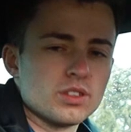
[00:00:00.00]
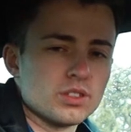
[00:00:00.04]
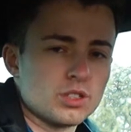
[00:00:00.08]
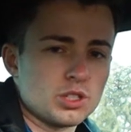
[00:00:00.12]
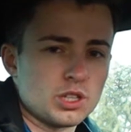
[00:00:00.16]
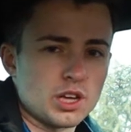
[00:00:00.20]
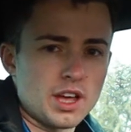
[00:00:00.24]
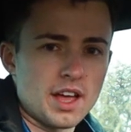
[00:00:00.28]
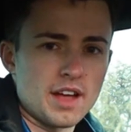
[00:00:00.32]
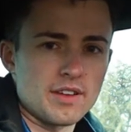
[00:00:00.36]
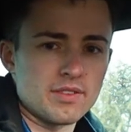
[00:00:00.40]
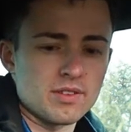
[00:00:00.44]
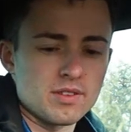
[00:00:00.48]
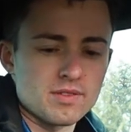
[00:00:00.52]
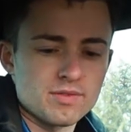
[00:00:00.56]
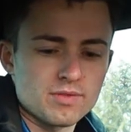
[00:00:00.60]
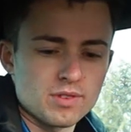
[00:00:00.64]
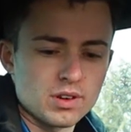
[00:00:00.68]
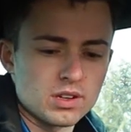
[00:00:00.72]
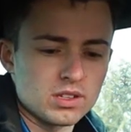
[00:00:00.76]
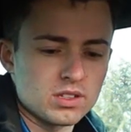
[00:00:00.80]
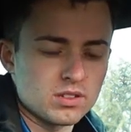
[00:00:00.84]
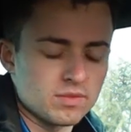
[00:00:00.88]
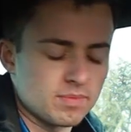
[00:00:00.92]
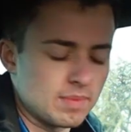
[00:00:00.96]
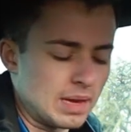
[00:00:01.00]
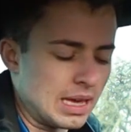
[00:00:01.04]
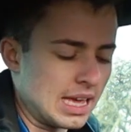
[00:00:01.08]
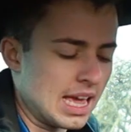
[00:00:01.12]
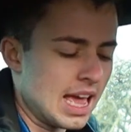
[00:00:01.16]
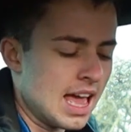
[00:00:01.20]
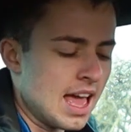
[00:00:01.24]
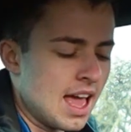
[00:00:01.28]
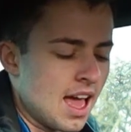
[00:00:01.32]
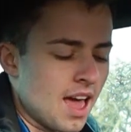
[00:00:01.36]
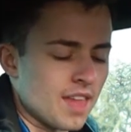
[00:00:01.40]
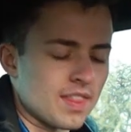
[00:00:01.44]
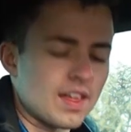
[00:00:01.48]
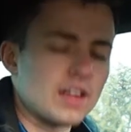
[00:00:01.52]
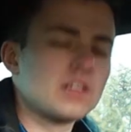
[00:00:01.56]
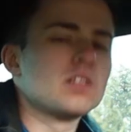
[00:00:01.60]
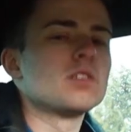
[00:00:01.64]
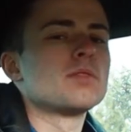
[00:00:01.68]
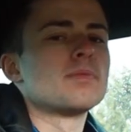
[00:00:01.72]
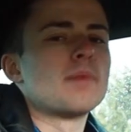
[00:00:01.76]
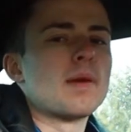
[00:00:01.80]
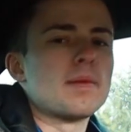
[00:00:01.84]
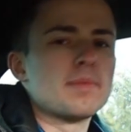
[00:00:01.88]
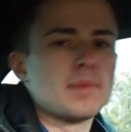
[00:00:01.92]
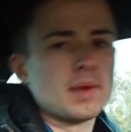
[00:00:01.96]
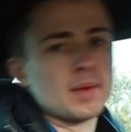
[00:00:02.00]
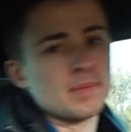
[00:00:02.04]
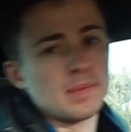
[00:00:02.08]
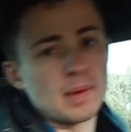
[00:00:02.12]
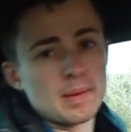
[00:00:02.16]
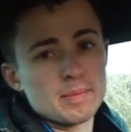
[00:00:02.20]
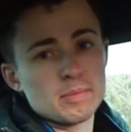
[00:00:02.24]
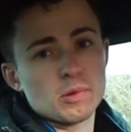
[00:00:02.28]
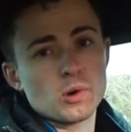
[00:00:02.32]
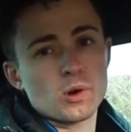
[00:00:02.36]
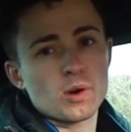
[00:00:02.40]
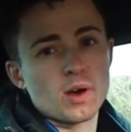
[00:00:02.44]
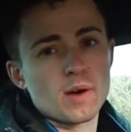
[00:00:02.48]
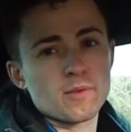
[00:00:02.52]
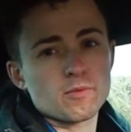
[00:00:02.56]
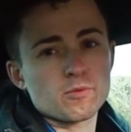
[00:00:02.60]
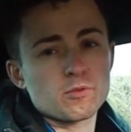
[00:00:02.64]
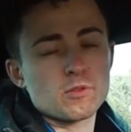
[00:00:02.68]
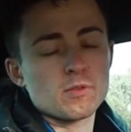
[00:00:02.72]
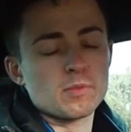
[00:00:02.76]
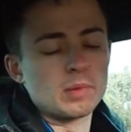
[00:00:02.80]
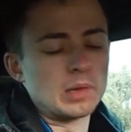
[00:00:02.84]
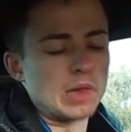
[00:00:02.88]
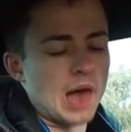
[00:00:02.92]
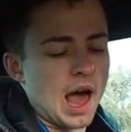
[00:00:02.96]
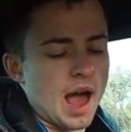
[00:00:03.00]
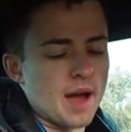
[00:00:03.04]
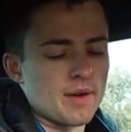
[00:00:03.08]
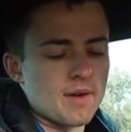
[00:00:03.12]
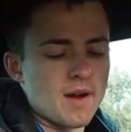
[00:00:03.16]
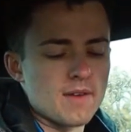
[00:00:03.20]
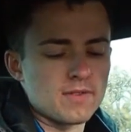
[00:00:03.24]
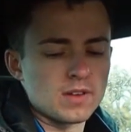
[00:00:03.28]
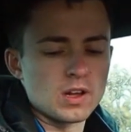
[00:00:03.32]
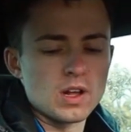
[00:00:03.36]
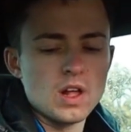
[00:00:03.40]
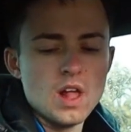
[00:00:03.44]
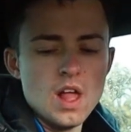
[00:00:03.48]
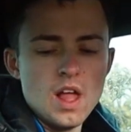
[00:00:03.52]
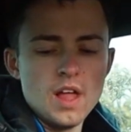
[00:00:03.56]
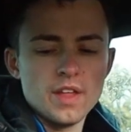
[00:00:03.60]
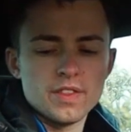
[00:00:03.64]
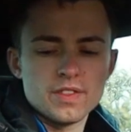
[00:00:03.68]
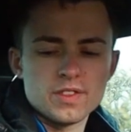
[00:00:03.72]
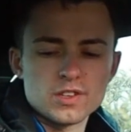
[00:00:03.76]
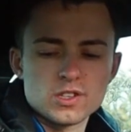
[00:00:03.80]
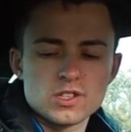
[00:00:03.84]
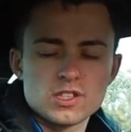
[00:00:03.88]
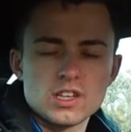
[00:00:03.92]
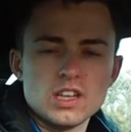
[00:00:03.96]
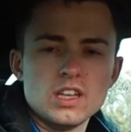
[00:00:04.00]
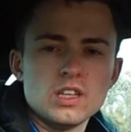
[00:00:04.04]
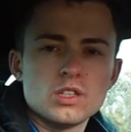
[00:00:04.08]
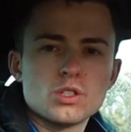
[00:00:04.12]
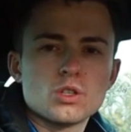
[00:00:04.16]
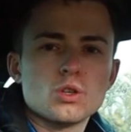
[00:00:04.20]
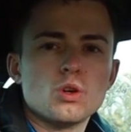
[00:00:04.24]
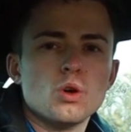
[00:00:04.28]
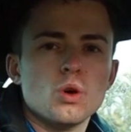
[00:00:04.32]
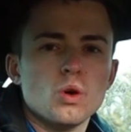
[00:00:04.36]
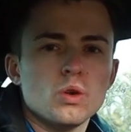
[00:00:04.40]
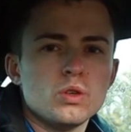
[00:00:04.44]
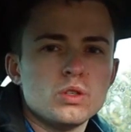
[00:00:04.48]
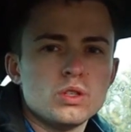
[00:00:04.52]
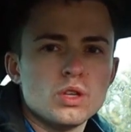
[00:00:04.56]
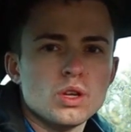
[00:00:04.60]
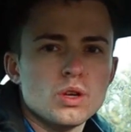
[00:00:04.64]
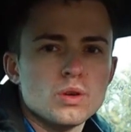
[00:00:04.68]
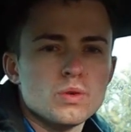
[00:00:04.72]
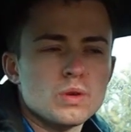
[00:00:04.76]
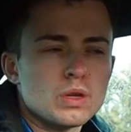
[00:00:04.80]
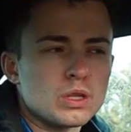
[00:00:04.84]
the chair in front of me, and that does make me a bit more comfortable. However, the seats could do